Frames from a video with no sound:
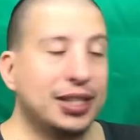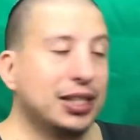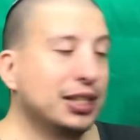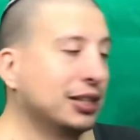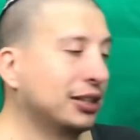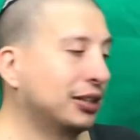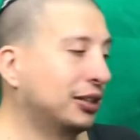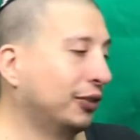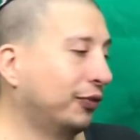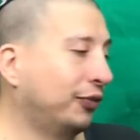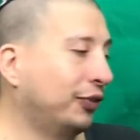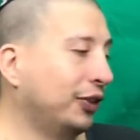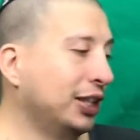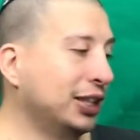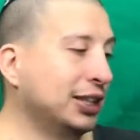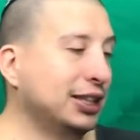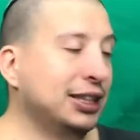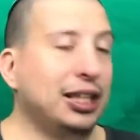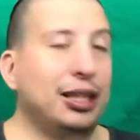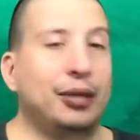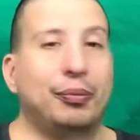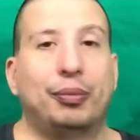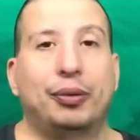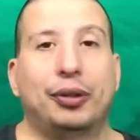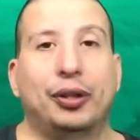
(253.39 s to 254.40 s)
So for
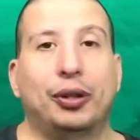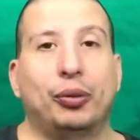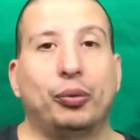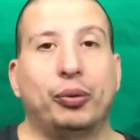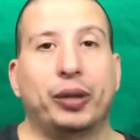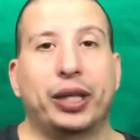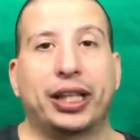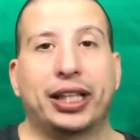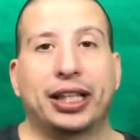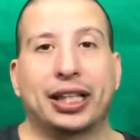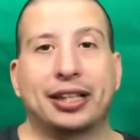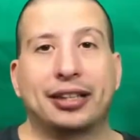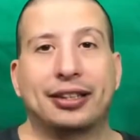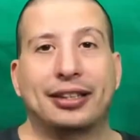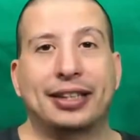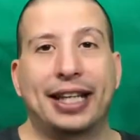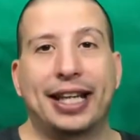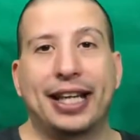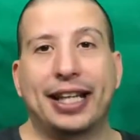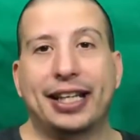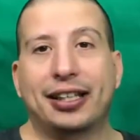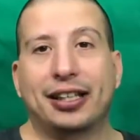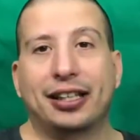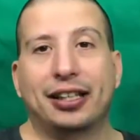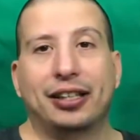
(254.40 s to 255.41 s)
example, we can
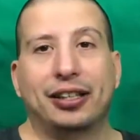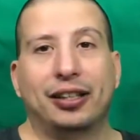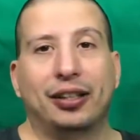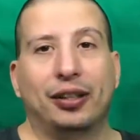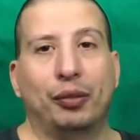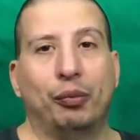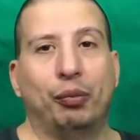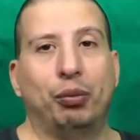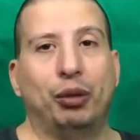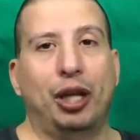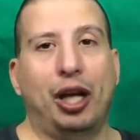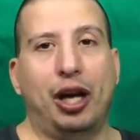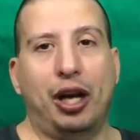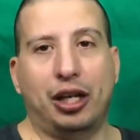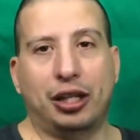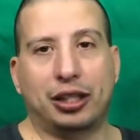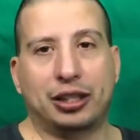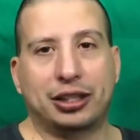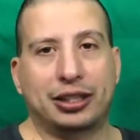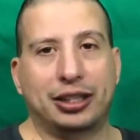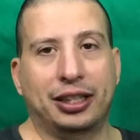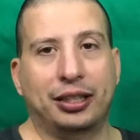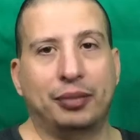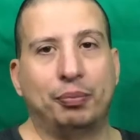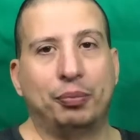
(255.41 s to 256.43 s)
take
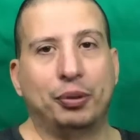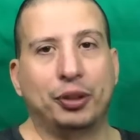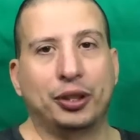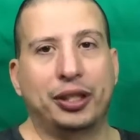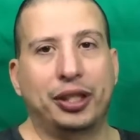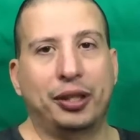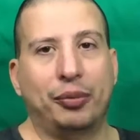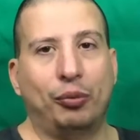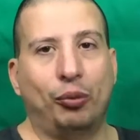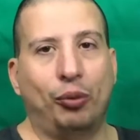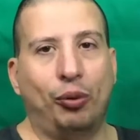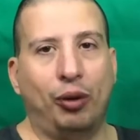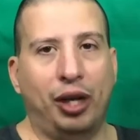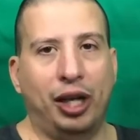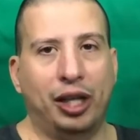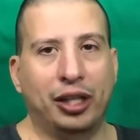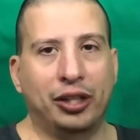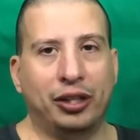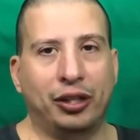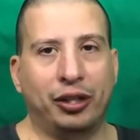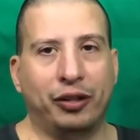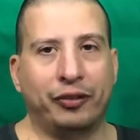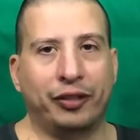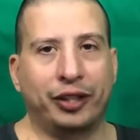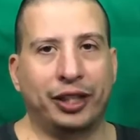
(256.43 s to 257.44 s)
blocks and put them one
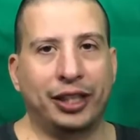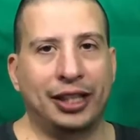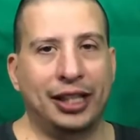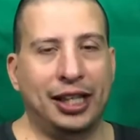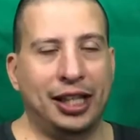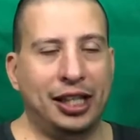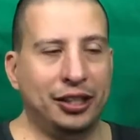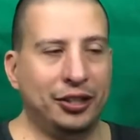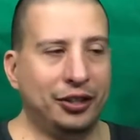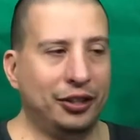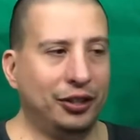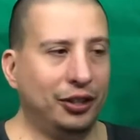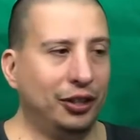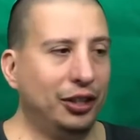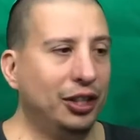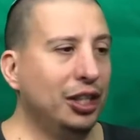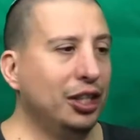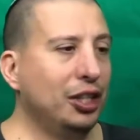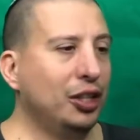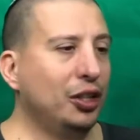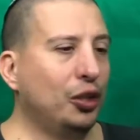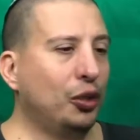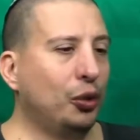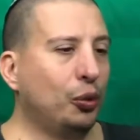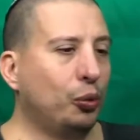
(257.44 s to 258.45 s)
over another.
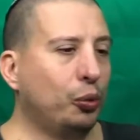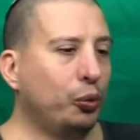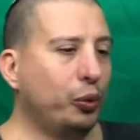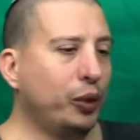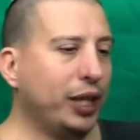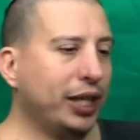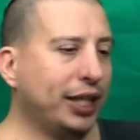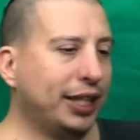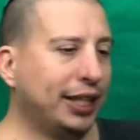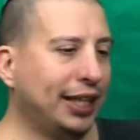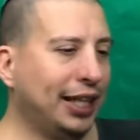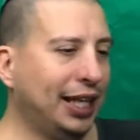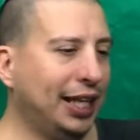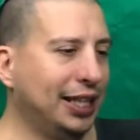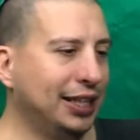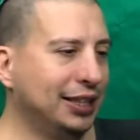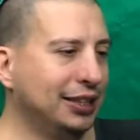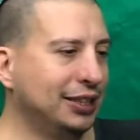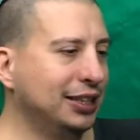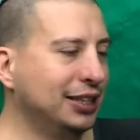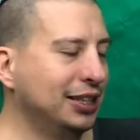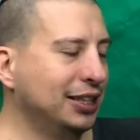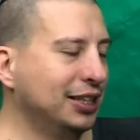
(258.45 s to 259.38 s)
We can